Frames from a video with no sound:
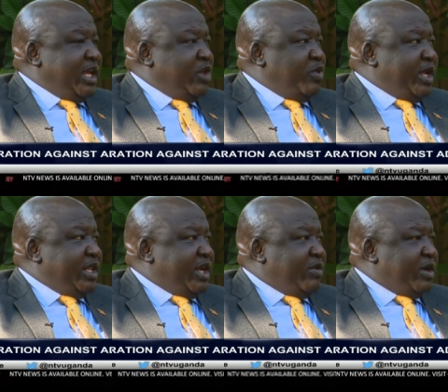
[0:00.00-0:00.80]
and,
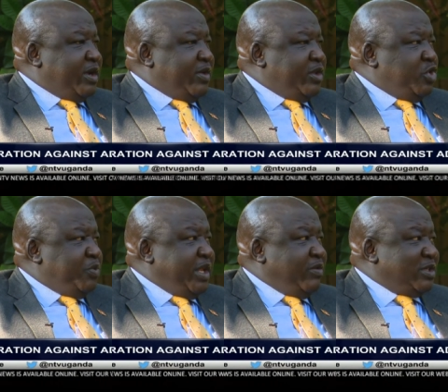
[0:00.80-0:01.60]
and our, our U
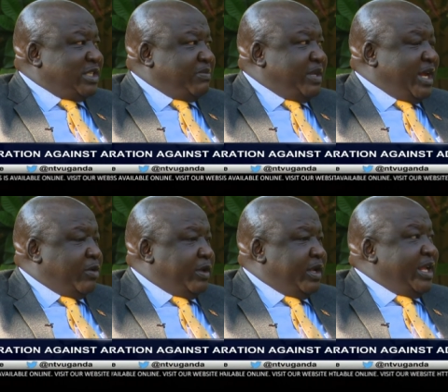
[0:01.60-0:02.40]
P D F was stepped
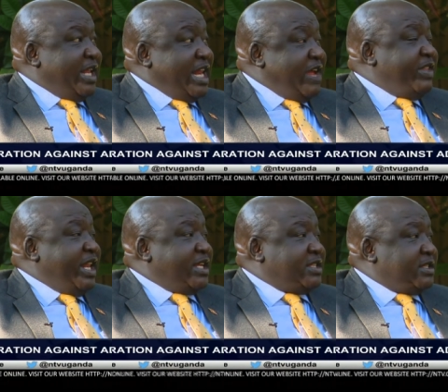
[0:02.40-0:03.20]
down.
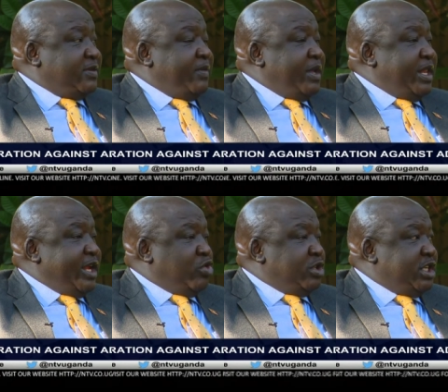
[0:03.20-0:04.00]
Nevertheless,
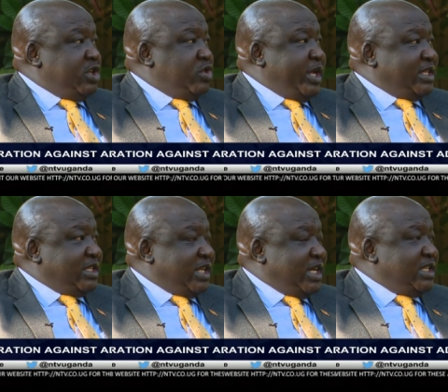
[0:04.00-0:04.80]
they continued
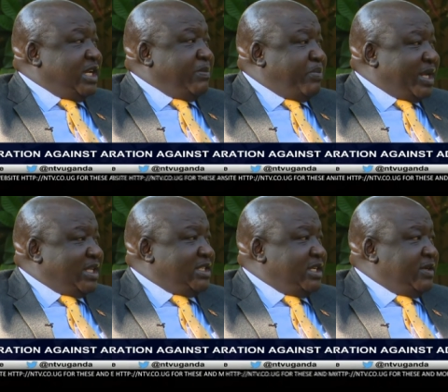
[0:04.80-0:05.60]
exercising and
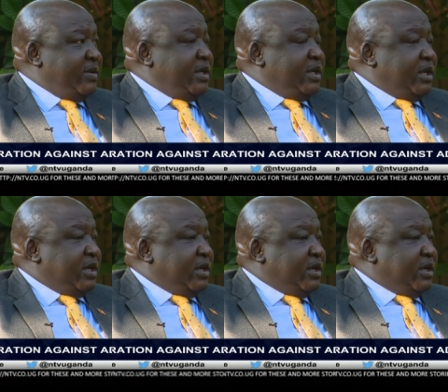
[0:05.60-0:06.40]
practicing
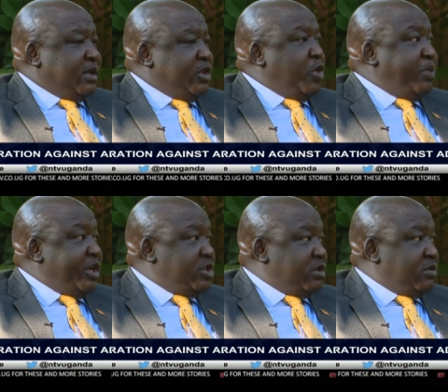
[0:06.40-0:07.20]
uh, the
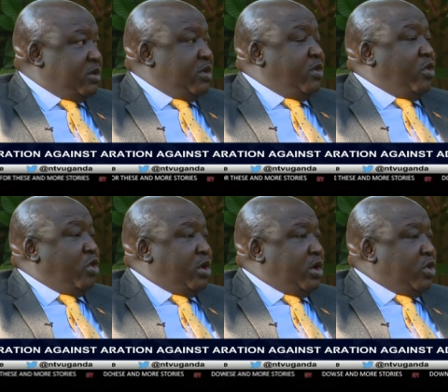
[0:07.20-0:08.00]
operation
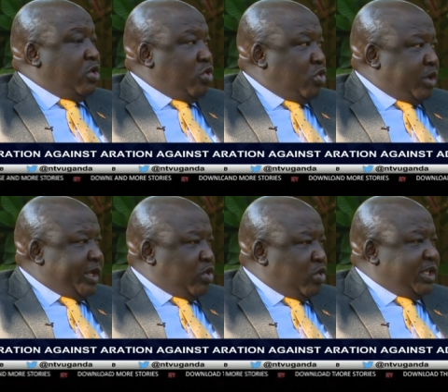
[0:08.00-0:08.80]
uh, all,
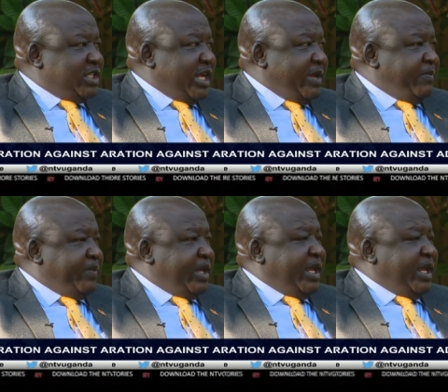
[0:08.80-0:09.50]
at all this time,